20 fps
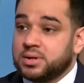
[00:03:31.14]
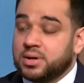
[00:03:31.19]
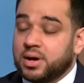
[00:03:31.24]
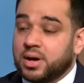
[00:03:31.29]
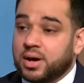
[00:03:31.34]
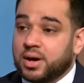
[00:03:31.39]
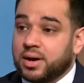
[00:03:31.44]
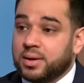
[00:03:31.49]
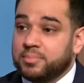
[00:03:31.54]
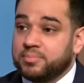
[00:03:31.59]

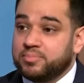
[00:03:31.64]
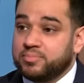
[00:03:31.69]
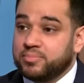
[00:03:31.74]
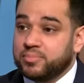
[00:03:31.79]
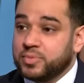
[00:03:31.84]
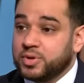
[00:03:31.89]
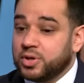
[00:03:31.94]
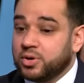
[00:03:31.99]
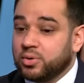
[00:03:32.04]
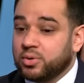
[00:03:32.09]
you
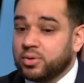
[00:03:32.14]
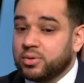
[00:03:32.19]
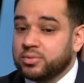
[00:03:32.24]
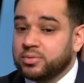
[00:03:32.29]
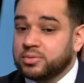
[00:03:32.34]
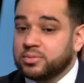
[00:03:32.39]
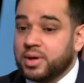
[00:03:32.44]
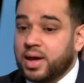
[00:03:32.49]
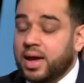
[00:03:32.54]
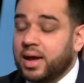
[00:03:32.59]
know,
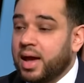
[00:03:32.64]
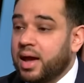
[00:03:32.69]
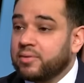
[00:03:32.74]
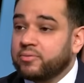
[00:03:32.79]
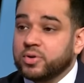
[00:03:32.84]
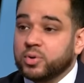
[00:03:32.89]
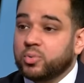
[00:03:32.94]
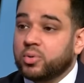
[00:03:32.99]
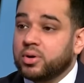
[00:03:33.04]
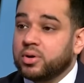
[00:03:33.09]

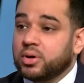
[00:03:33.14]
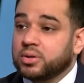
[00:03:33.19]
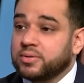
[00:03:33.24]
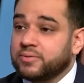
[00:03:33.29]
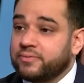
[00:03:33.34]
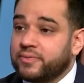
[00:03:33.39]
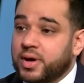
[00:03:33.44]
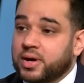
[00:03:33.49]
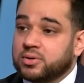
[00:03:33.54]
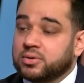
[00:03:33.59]
everyone on the
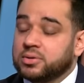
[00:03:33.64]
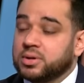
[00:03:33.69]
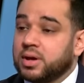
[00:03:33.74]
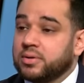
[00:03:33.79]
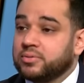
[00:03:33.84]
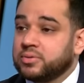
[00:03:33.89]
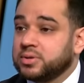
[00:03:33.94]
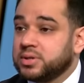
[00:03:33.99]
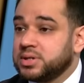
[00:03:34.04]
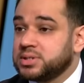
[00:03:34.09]
federal
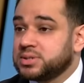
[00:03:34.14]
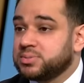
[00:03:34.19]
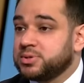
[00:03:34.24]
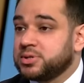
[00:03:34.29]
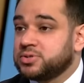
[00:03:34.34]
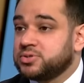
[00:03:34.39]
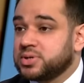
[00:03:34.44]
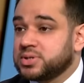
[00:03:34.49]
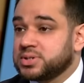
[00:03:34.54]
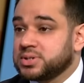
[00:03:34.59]
level needs to be
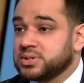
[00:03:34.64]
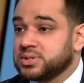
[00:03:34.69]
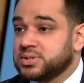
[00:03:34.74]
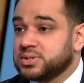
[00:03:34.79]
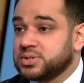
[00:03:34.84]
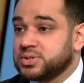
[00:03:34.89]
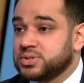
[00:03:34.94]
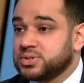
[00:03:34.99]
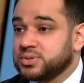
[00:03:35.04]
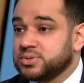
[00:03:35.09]
addressing
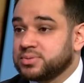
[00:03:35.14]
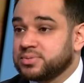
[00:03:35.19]
this issue.